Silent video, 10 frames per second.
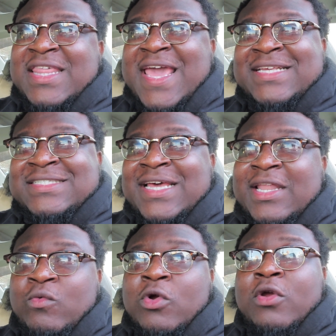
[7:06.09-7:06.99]
That
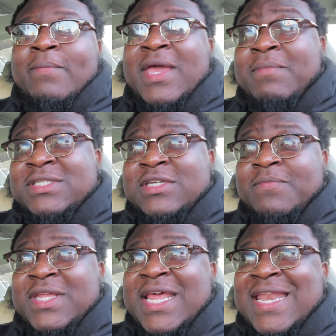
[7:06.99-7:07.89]
style of work may be
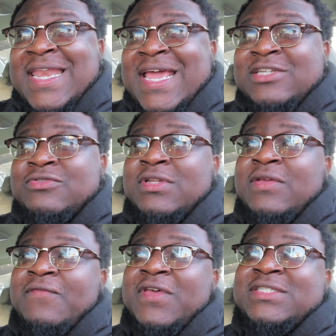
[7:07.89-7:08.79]
something that
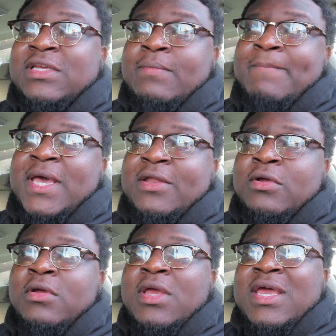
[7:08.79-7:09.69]
naturally fits him
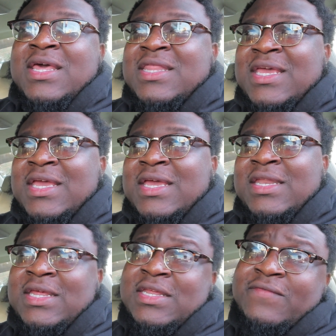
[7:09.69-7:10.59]
better
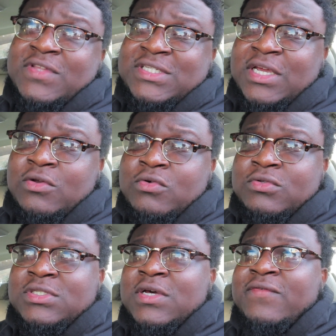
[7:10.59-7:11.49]
than any of the
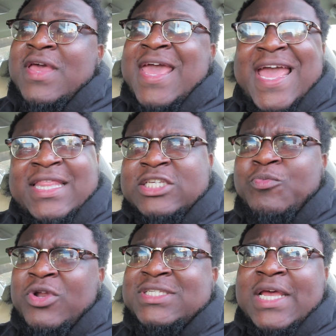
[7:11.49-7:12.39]
technical stuff. At this
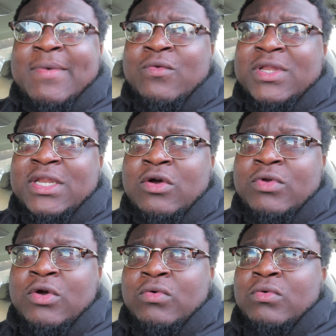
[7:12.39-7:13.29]
point in time, I really
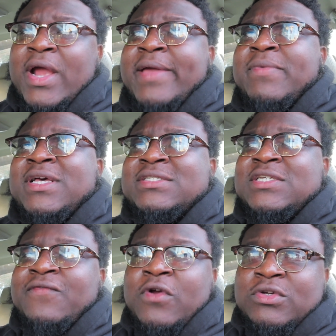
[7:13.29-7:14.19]
don't know, right? Because
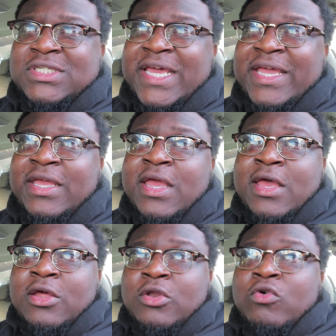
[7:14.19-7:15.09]
his first day
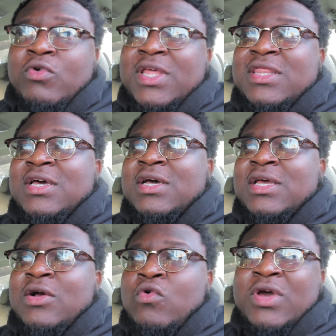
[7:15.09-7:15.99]
doing
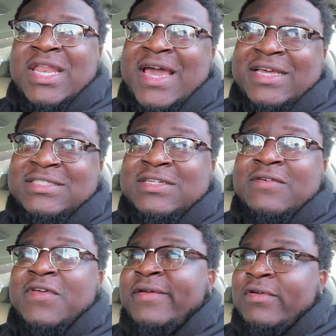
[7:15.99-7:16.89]
the online
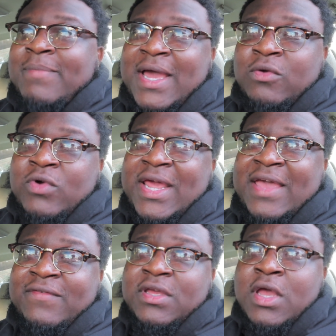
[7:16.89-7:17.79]
stuff, everybody would
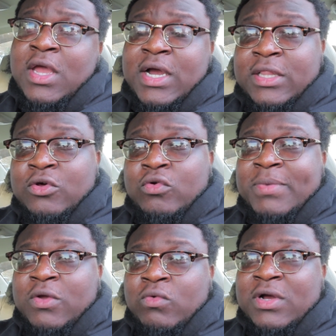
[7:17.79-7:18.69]
have it a little
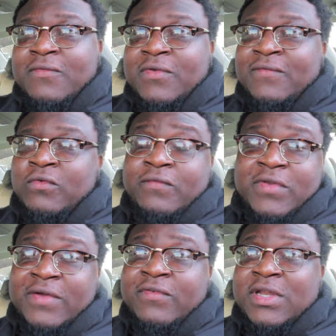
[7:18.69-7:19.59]
bit rough if you've
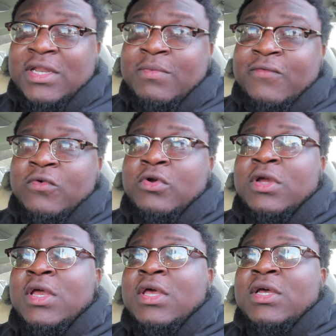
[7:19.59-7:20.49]
never done it before.